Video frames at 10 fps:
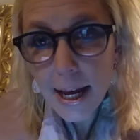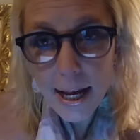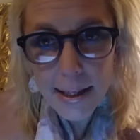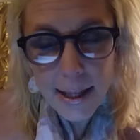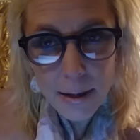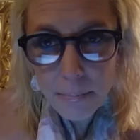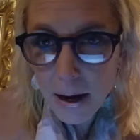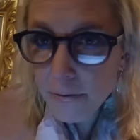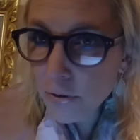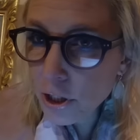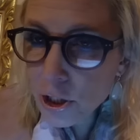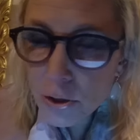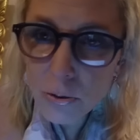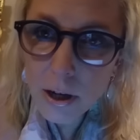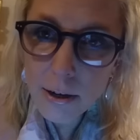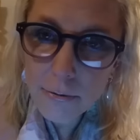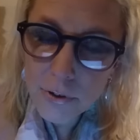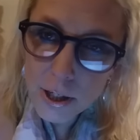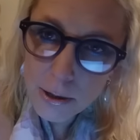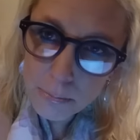and then by virtue of
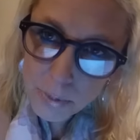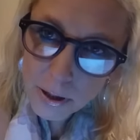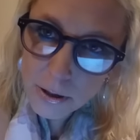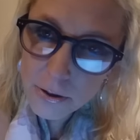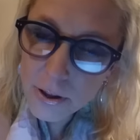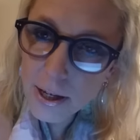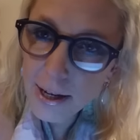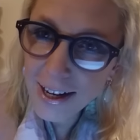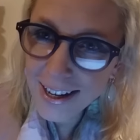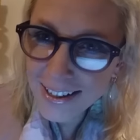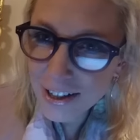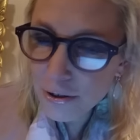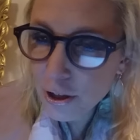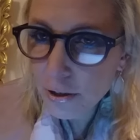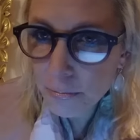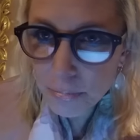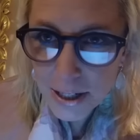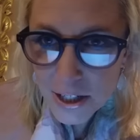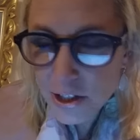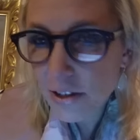their birth and their
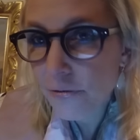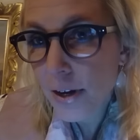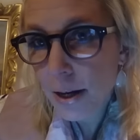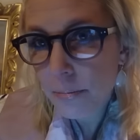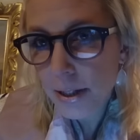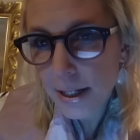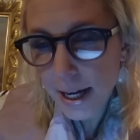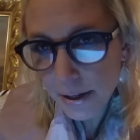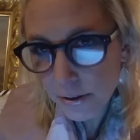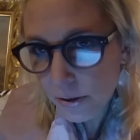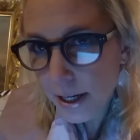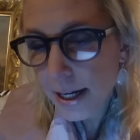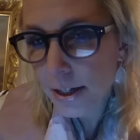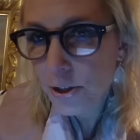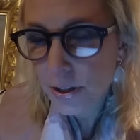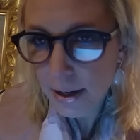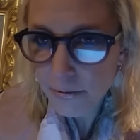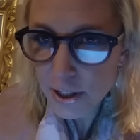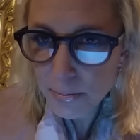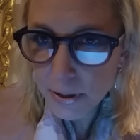place in the family and their age and life
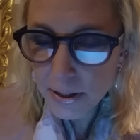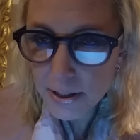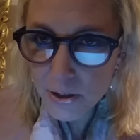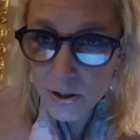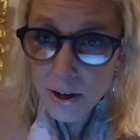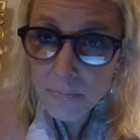experience,